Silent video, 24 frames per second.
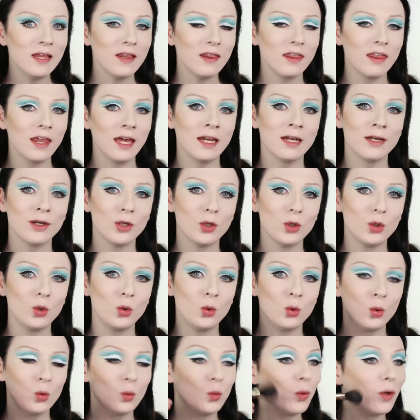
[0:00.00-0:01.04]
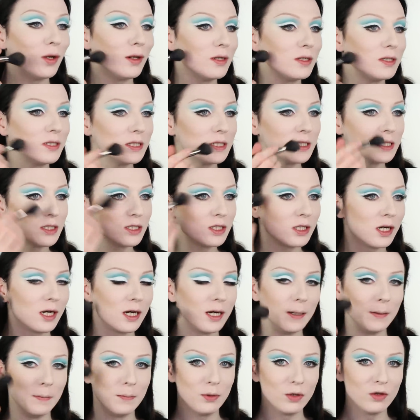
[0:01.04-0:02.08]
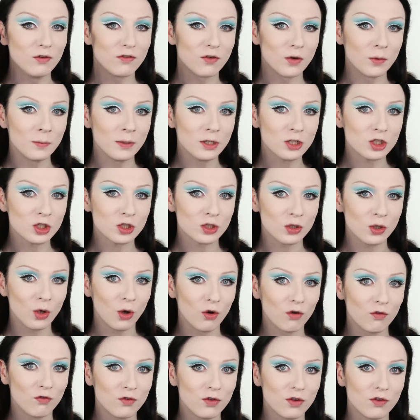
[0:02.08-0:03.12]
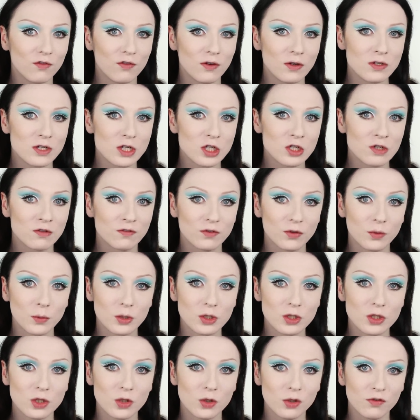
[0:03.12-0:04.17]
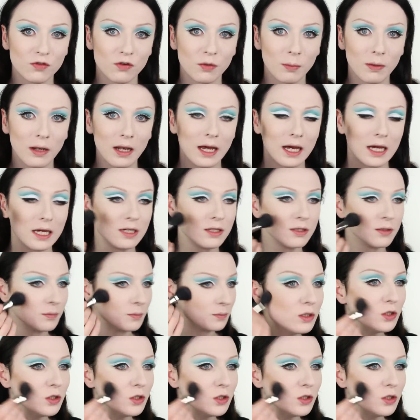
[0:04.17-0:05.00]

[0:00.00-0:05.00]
then you will disturb the formation of the foundation for which that you've applied.